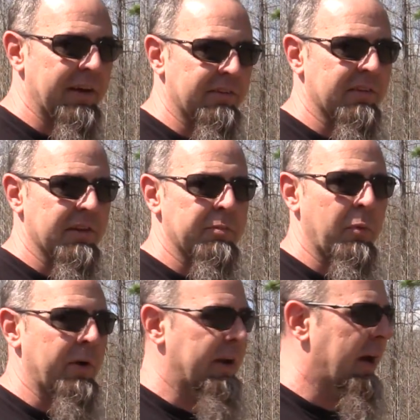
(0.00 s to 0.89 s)
eggs at this
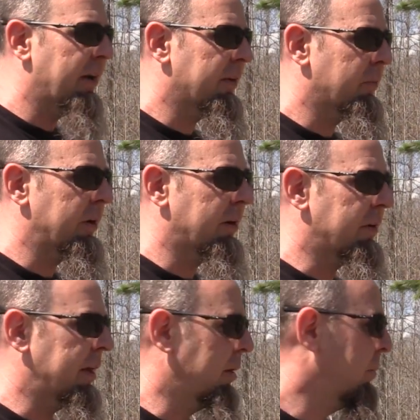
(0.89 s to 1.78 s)
point now that we don't
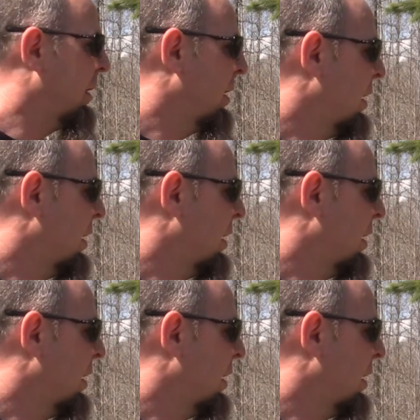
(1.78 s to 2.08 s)
need them.